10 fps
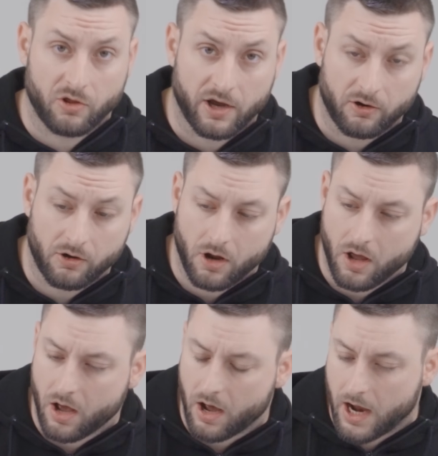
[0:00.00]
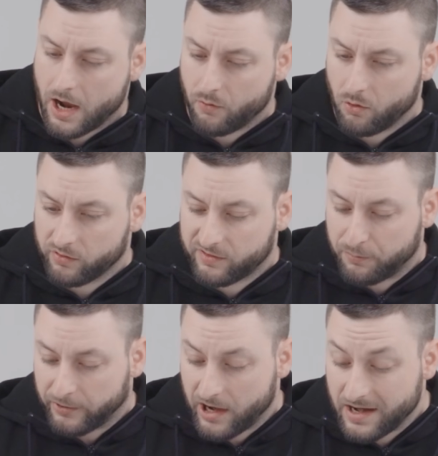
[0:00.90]
together, I will
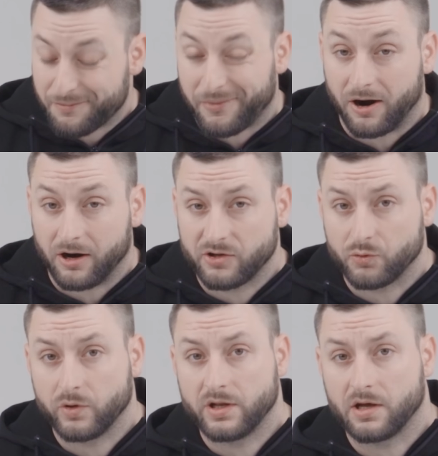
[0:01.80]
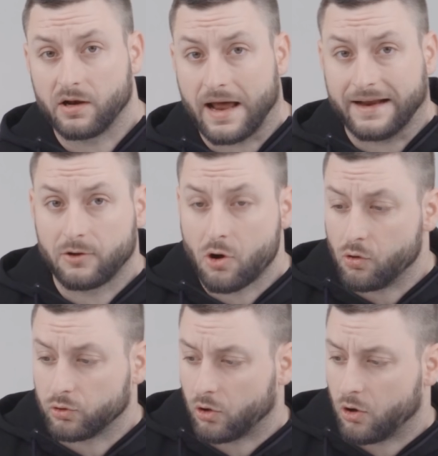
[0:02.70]
spray the parts with the light
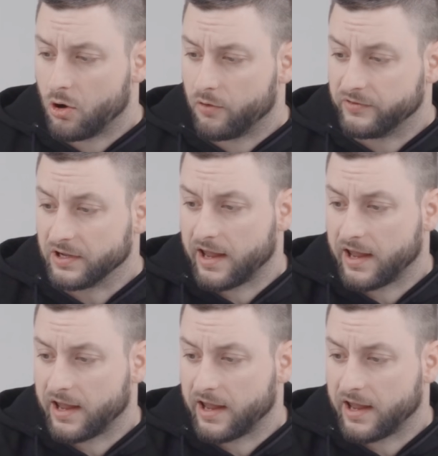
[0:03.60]
coat of the